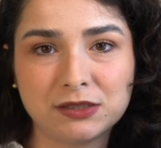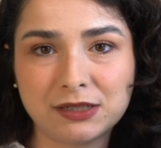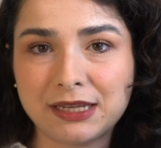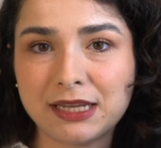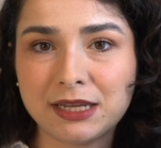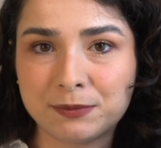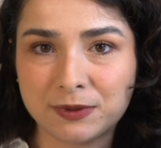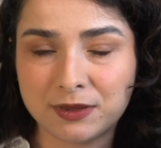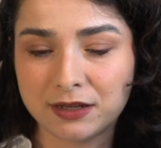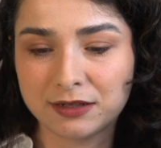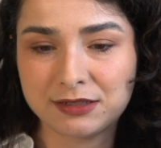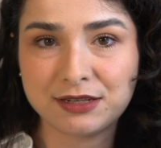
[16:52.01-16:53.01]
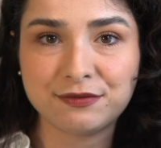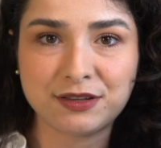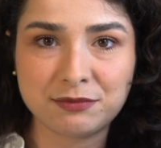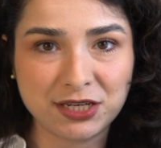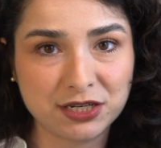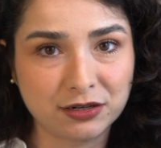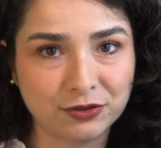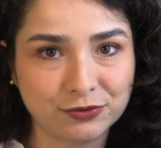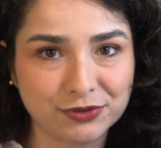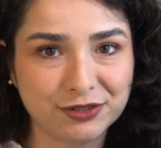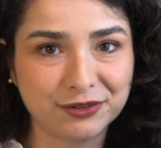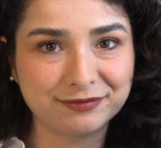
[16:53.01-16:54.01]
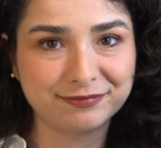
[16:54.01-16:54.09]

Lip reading: to keep the TV media console.